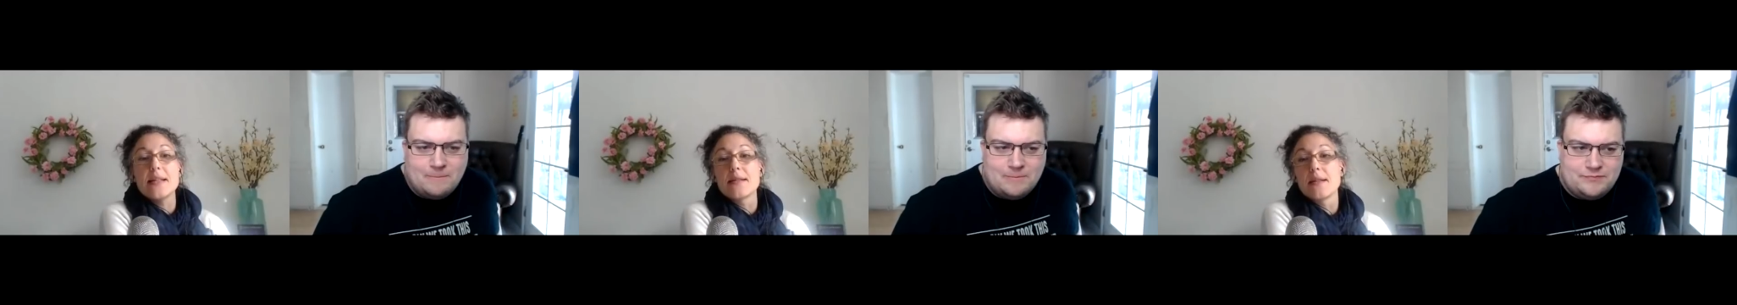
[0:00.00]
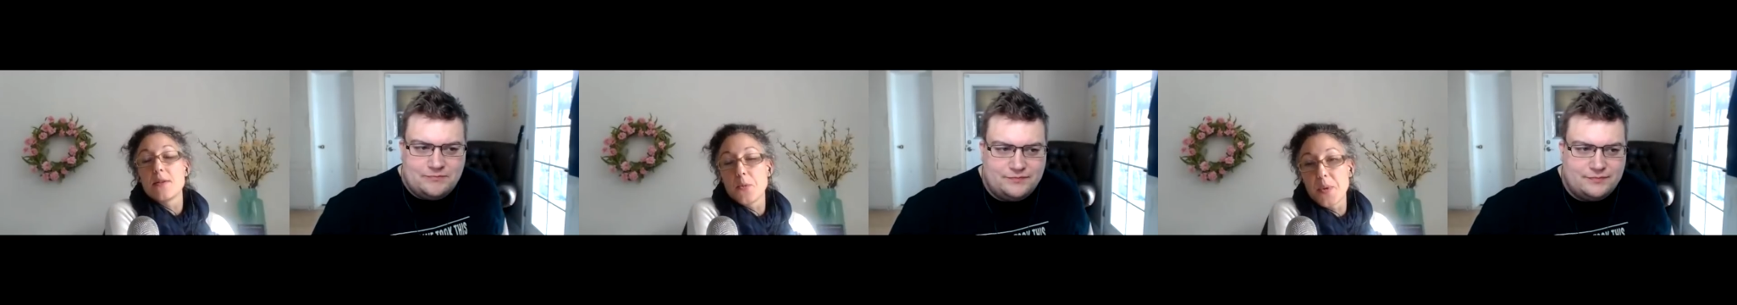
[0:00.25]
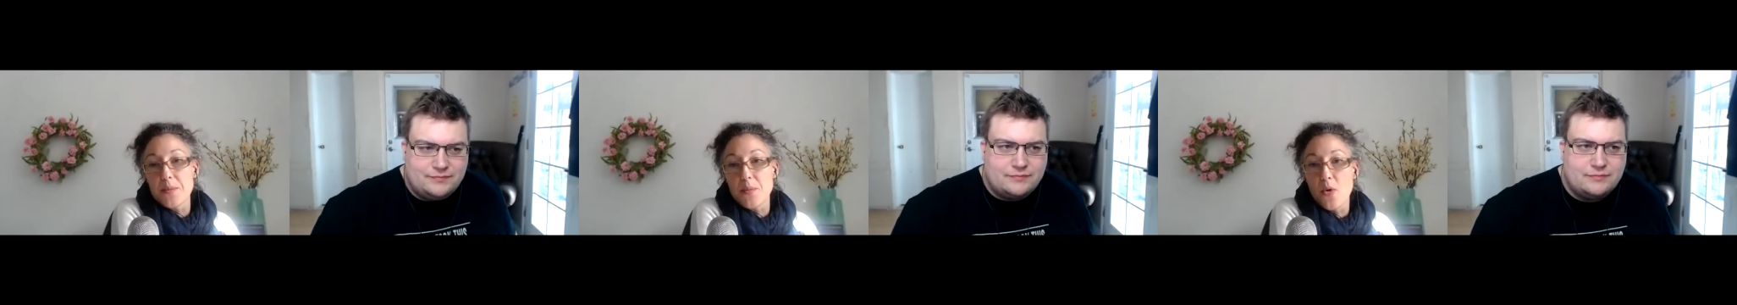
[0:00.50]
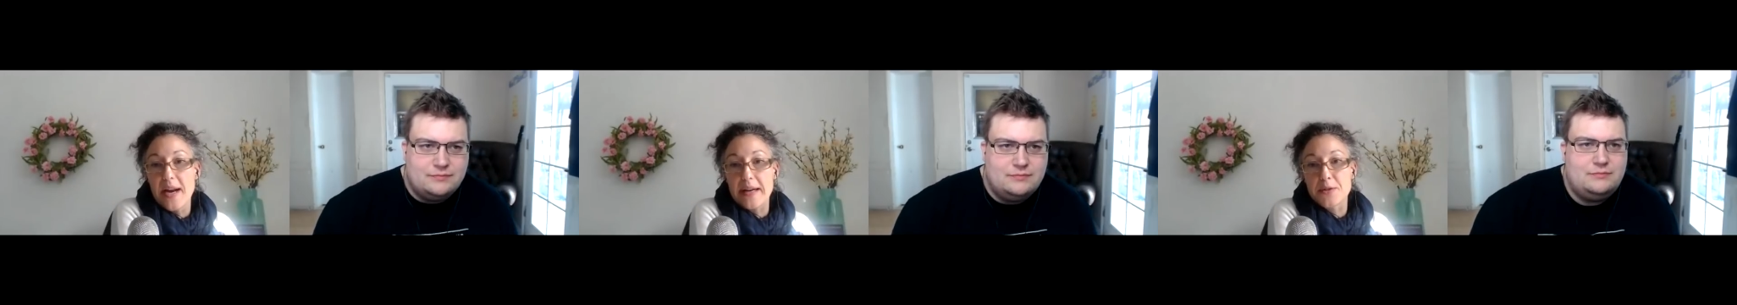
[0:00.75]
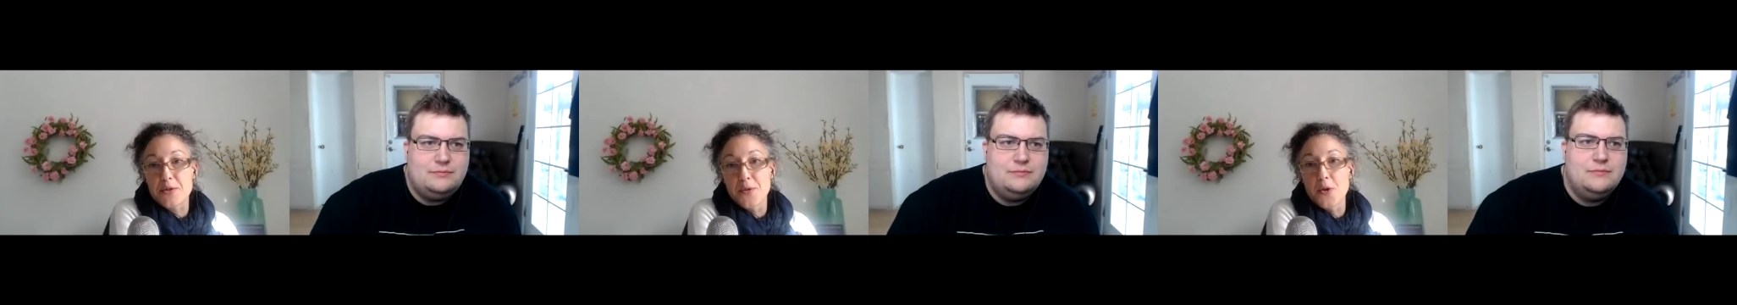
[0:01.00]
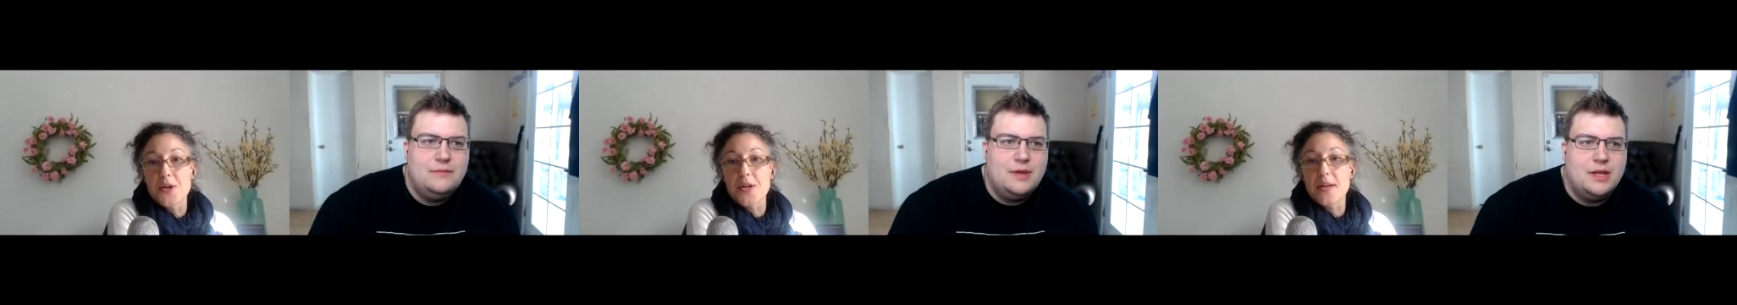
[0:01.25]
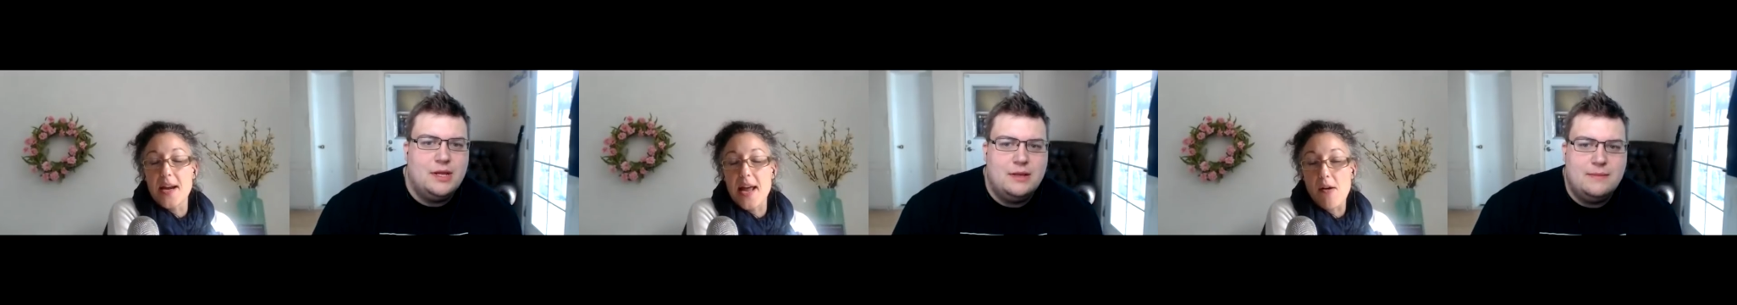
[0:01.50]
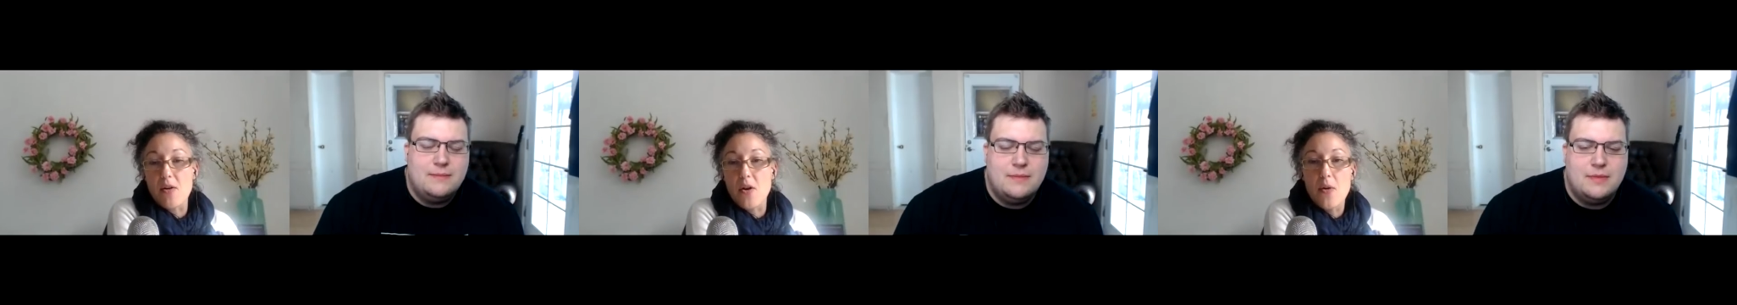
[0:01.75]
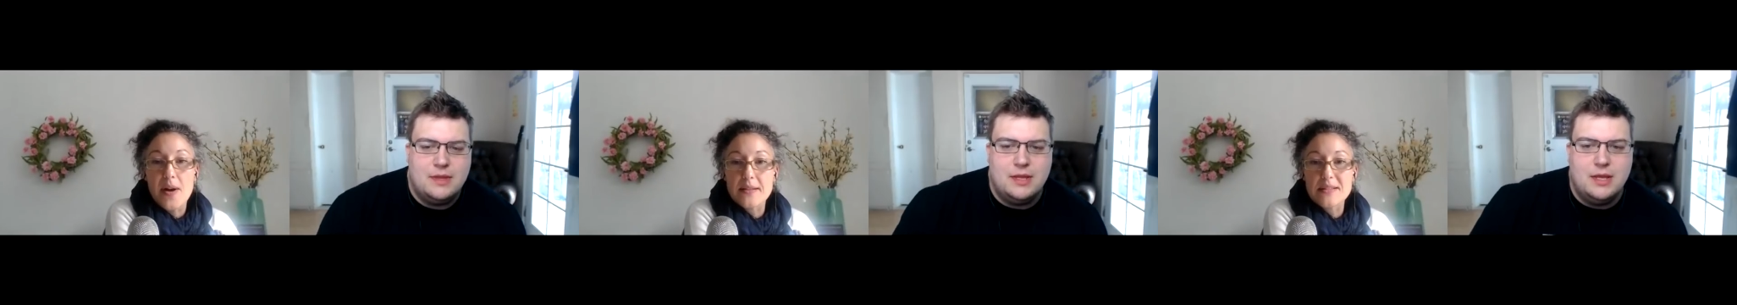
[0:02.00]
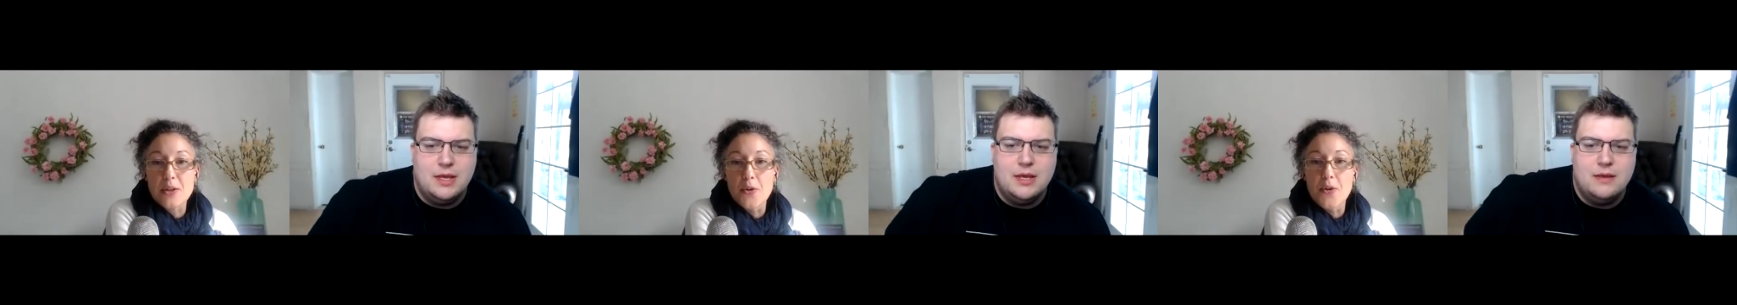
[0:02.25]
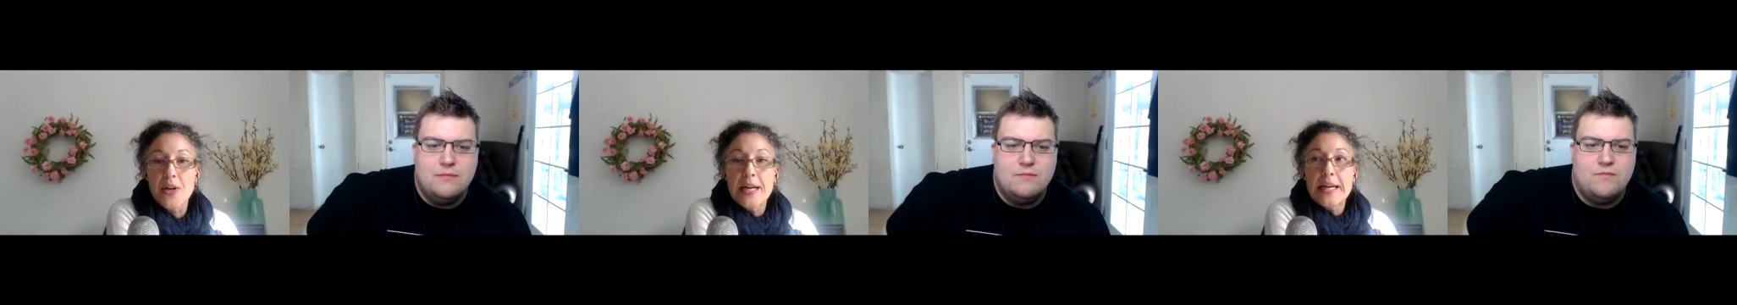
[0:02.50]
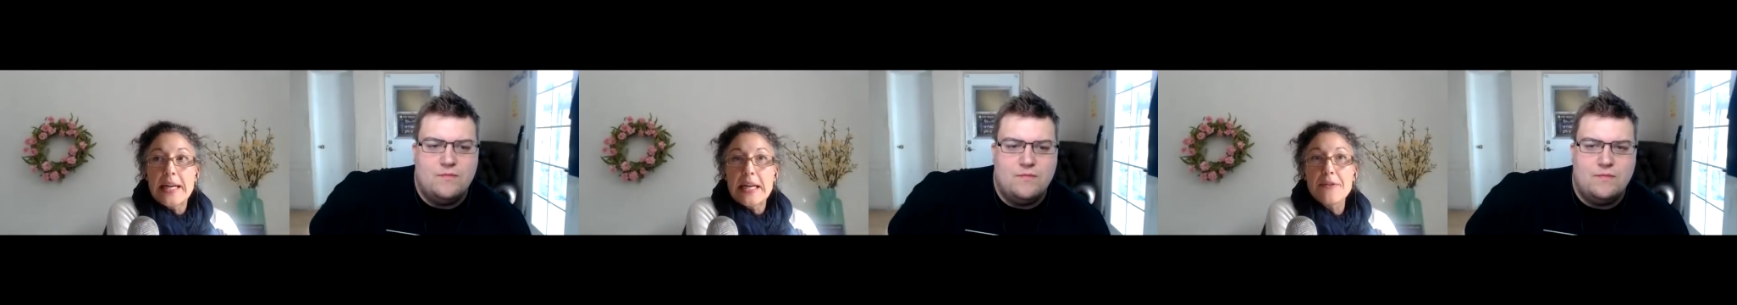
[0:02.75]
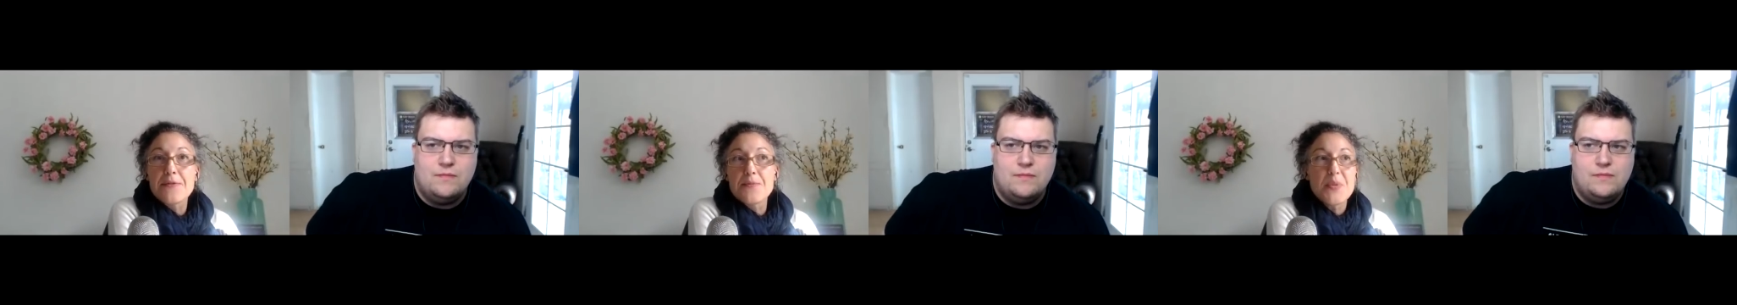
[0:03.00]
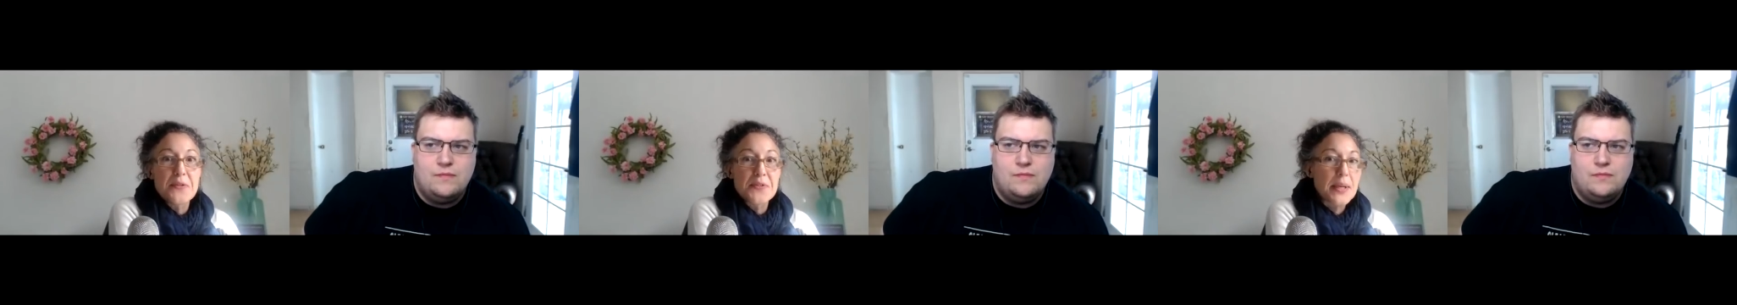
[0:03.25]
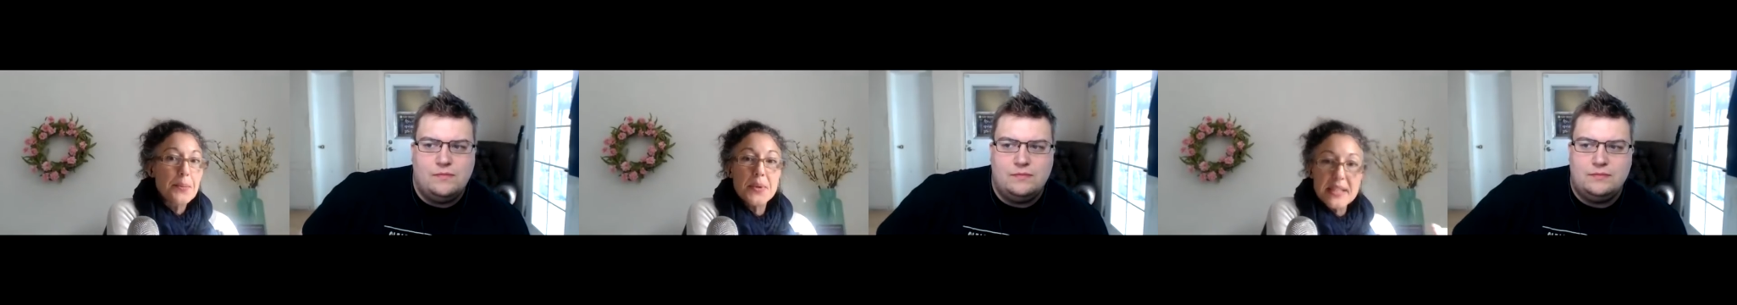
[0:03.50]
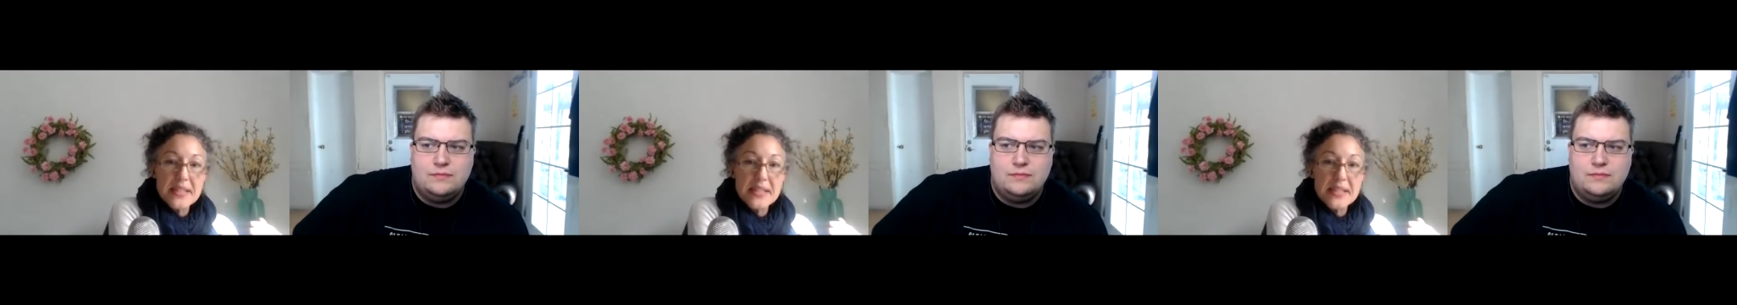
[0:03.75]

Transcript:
Speaker 1: a little bit more extroverted and outgoing. So if, if somebody's